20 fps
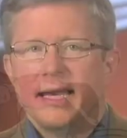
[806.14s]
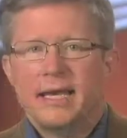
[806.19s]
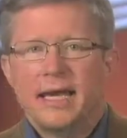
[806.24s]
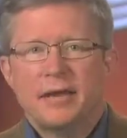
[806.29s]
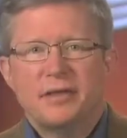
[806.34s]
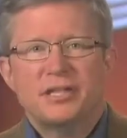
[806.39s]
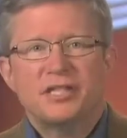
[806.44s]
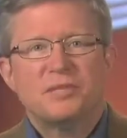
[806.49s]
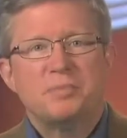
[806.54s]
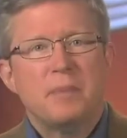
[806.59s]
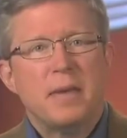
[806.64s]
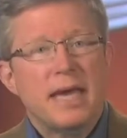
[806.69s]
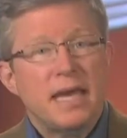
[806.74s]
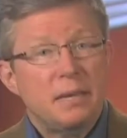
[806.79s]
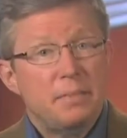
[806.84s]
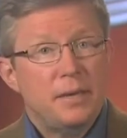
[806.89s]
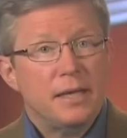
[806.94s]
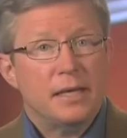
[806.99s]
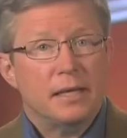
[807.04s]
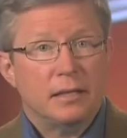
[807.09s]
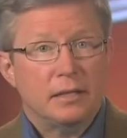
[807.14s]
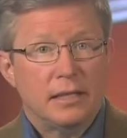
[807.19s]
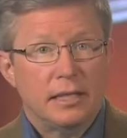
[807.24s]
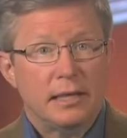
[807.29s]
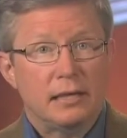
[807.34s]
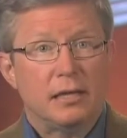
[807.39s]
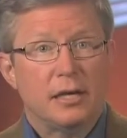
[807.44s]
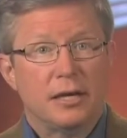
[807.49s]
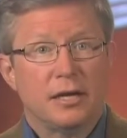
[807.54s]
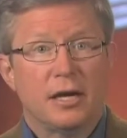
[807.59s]
Now, this may be a
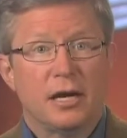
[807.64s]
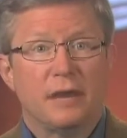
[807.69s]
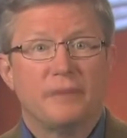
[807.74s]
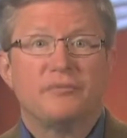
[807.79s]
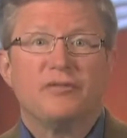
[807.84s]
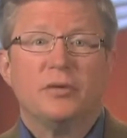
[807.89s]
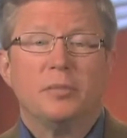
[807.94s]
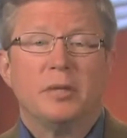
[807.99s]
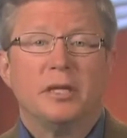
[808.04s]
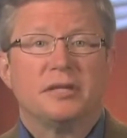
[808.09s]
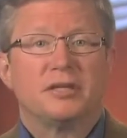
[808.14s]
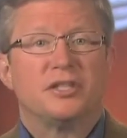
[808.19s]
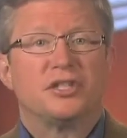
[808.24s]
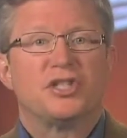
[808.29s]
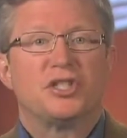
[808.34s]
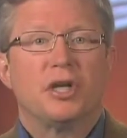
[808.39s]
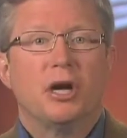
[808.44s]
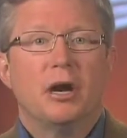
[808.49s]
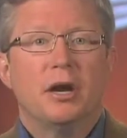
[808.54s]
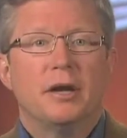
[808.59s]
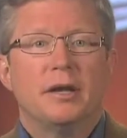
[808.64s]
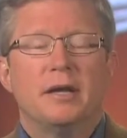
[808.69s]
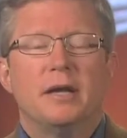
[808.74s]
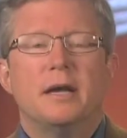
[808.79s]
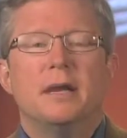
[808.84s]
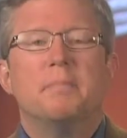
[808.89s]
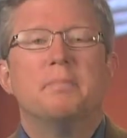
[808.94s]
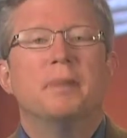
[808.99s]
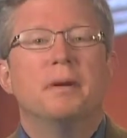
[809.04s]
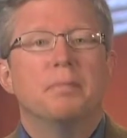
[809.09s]
little uncomfortable at the start,
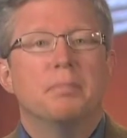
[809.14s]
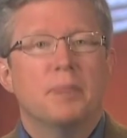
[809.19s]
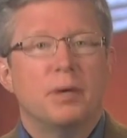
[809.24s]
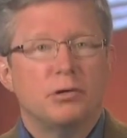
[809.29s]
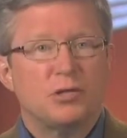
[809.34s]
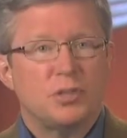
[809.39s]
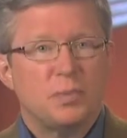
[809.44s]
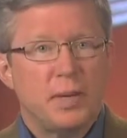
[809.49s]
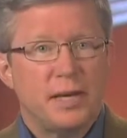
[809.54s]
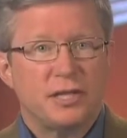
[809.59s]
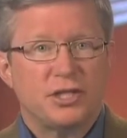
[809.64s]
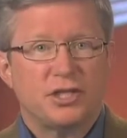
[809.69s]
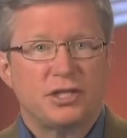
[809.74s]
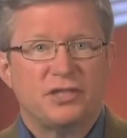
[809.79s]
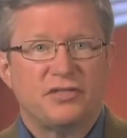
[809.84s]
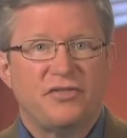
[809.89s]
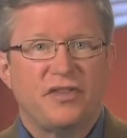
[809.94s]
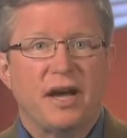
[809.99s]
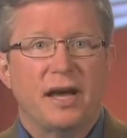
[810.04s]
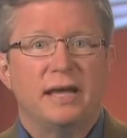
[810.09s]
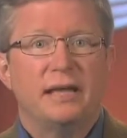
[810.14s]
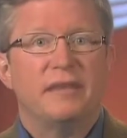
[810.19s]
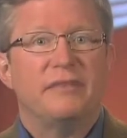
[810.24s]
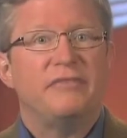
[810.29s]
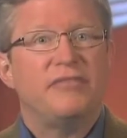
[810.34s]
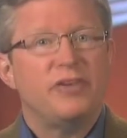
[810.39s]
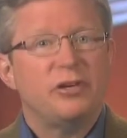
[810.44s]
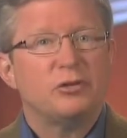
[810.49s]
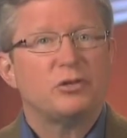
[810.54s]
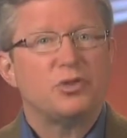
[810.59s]
but most patients find it
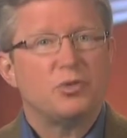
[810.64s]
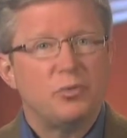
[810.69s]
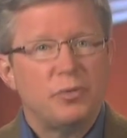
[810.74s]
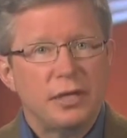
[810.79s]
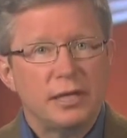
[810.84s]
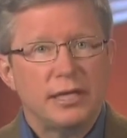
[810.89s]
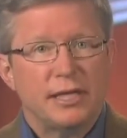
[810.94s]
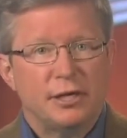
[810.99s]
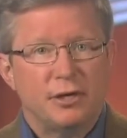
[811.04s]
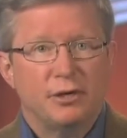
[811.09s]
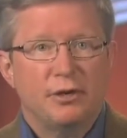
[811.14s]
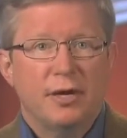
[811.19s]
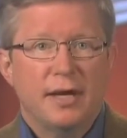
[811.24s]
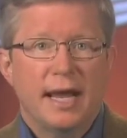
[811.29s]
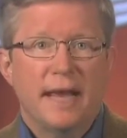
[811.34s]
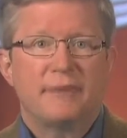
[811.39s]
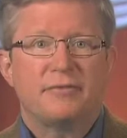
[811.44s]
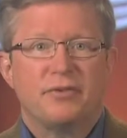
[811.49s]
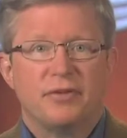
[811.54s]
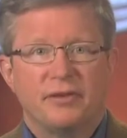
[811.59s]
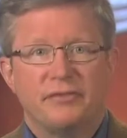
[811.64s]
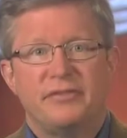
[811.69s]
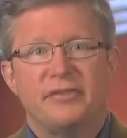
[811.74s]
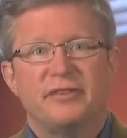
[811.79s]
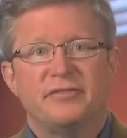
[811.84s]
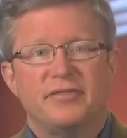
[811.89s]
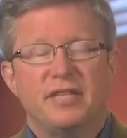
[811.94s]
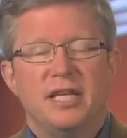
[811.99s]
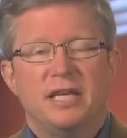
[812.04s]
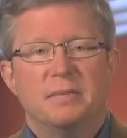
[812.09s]
feels really good after the
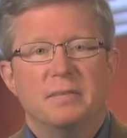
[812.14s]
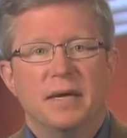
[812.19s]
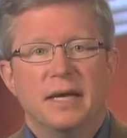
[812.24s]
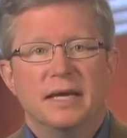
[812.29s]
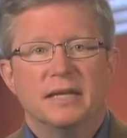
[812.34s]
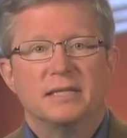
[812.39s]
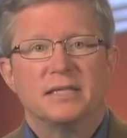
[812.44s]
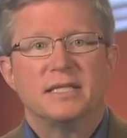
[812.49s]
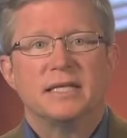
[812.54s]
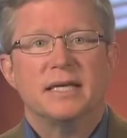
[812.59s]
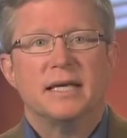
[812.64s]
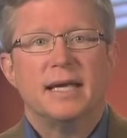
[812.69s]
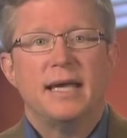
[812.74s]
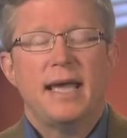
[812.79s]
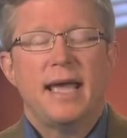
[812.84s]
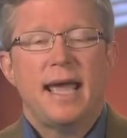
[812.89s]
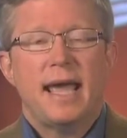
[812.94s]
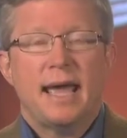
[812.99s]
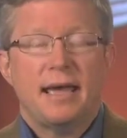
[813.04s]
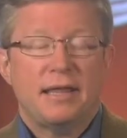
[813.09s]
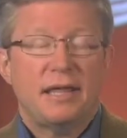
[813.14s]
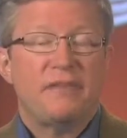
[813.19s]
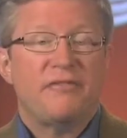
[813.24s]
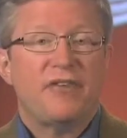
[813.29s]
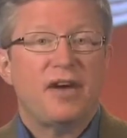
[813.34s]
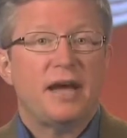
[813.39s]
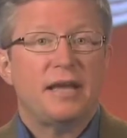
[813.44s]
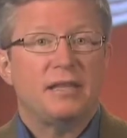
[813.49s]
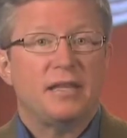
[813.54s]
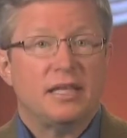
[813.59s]
15 minutes. And they
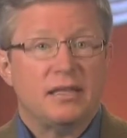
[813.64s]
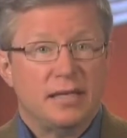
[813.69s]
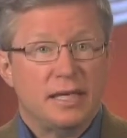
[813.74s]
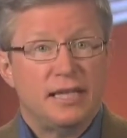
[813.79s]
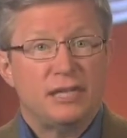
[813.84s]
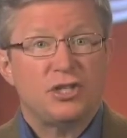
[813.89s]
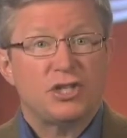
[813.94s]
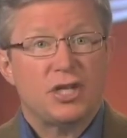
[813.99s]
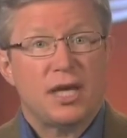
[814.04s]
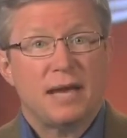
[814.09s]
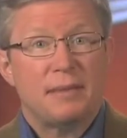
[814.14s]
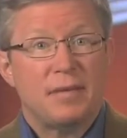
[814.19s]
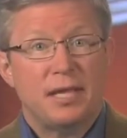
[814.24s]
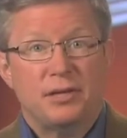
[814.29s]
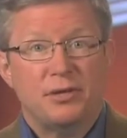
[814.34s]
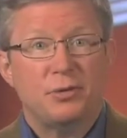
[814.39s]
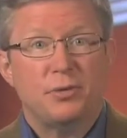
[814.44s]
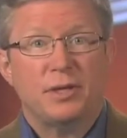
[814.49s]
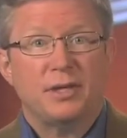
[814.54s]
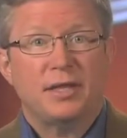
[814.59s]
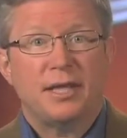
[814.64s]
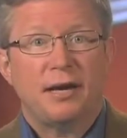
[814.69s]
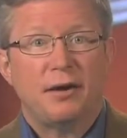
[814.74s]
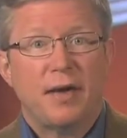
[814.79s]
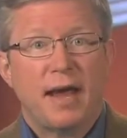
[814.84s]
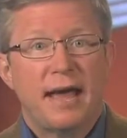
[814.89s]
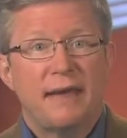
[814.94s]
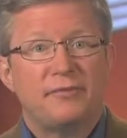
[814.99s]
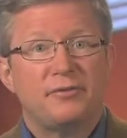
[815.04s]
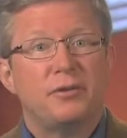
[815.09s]
find that each time they do it
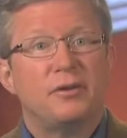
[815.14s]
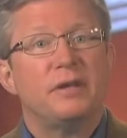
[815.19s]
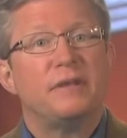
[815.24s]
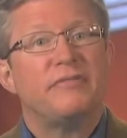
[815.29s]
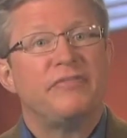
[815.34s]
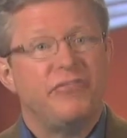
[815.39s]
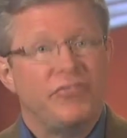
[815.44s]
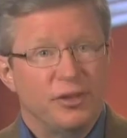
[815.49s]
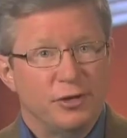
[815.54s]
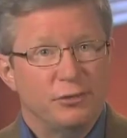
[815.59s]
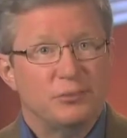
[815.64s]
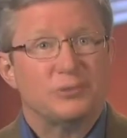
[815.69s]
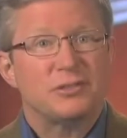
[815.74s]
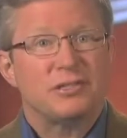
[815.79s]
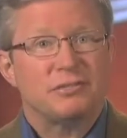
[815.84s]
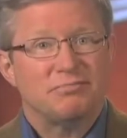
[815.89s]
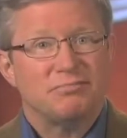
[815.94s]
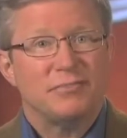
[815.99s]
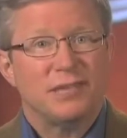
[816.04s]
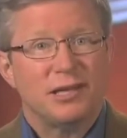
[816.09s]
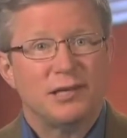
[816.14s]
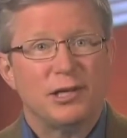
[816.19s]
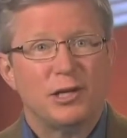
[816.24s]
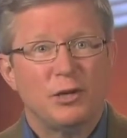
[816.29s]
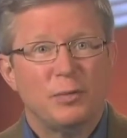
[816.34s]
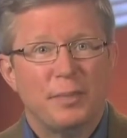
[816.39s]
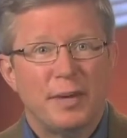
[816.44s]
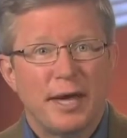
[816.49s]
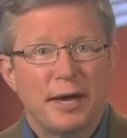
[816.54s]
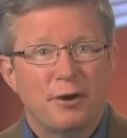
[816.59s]
thereafter, it feels a
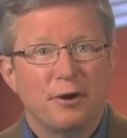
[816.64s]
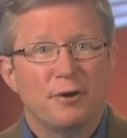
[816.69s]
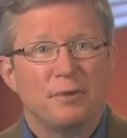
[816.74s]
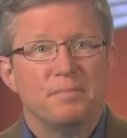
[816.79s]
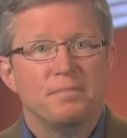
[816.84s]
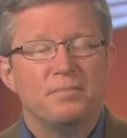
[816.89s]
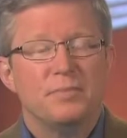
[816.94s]
little better.